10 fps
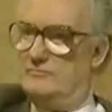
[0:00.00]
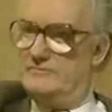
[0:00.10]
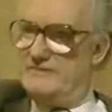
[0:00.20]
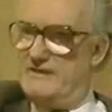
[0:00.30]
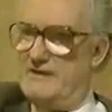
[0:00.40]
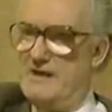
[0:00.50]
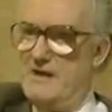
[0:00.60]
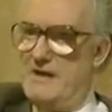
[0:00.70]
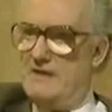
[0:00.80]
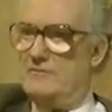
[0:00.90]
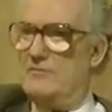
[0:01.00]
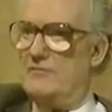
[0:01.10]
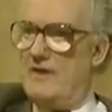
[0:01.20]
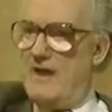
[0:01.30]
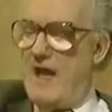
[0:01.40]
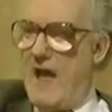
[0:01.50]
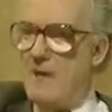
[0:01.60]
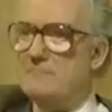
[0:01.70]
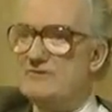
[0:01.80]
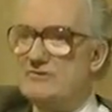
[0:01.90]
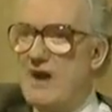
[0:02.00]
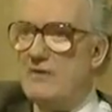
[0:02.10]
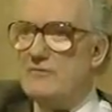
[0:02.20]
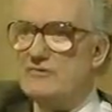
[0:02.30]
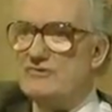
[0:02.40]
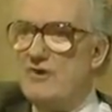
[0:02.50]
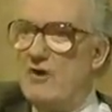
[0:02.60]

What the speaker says: He thought they hamstrung the strong,